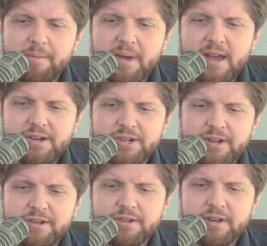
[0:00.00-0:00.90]
a
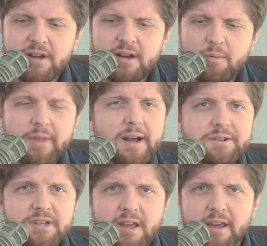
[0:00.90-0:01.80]
patient uh, without
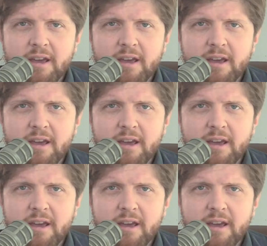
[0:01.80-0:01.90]
seeing